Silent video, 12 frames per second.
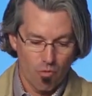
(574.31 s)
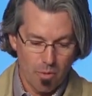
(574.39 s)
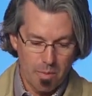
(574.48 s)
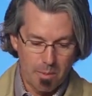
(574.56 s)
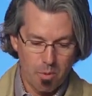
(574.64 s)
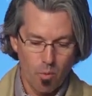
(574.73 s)

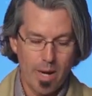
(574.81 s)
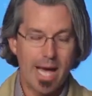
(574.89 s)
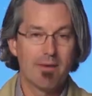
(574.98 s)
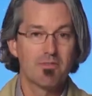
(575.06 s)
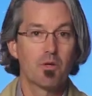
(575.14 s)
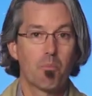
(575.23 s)
Remember, we
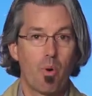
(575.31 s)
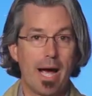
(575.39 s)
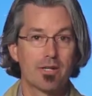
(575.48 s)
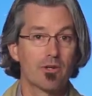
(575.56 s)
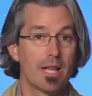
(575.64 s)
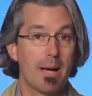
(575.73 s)
have some
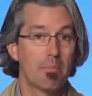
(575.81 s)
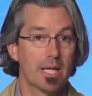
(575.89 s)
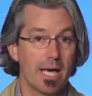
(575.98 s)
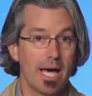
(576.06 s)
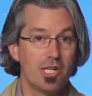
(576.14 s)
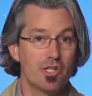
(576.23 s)
practical
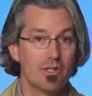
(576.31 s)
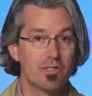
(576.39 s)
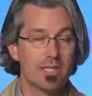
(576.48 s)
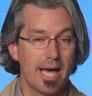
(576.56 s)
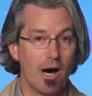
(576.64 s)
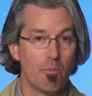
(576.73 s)

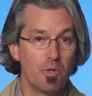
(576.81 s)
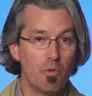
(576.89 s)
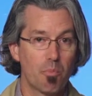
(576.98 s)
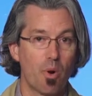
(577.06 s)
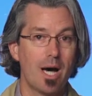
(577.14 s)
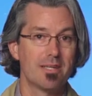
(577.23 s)
applications to help you
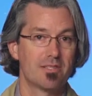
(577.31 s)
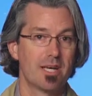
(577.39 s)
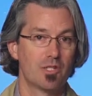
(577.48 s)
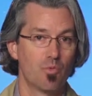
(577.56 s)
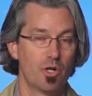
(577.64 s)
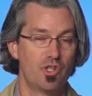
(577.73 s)

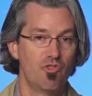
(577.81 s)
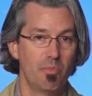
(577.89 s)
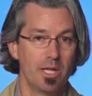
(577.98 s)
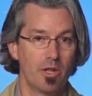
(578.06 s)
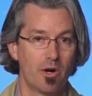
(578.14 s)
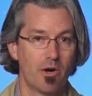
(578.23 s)
process what you've
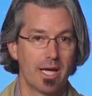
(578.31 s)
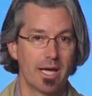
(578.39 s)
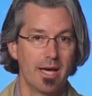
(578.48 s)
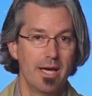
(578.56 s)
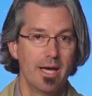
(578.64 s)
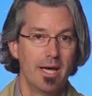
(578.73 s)
been
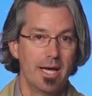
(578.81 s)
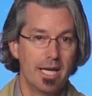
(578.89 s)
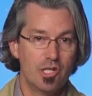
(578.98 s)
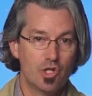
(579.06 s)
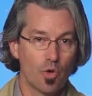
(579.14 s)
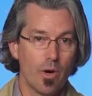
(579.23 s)
learning.
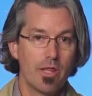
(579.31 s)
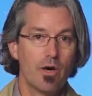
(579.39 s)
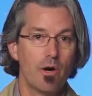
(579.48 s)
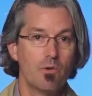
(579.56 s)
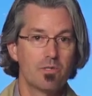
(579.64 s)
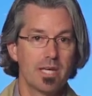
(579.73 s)
Enjoy
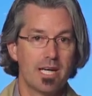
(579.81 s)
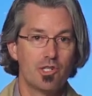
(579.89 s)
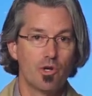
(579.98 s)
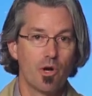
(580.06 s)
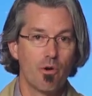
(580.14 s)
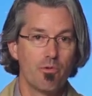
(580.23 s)
those as
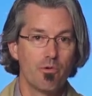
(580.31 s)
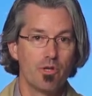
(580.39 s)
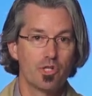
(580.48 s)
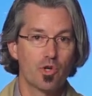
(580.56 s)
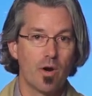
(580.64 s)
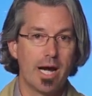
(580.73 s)
you go through
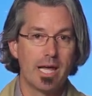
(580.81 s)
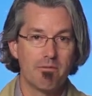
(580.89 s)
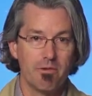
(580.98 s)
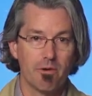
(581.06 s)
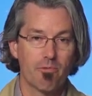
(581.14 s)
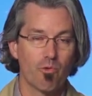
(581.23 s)
this training.
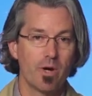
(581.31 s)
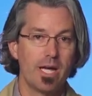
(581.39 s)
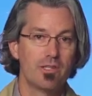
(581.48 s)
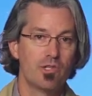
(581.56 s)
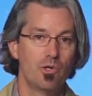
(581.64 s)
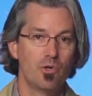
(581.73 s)
Feel
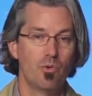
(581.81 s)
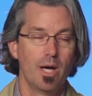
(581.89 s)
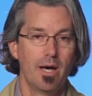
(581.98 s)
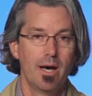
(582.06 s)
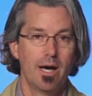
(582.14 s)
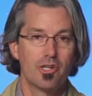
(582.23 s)
free to
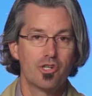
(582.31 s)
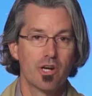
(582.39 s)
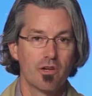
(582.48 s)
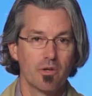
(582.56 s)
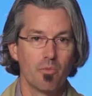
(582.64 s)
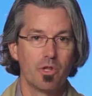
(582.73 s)

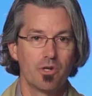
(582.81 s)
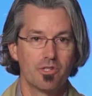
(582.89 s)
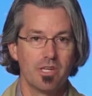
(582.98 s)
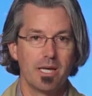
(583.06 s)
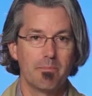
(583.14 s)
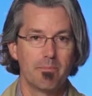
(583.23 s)
share them with your
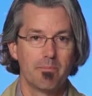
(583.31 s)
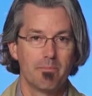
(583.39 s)
team.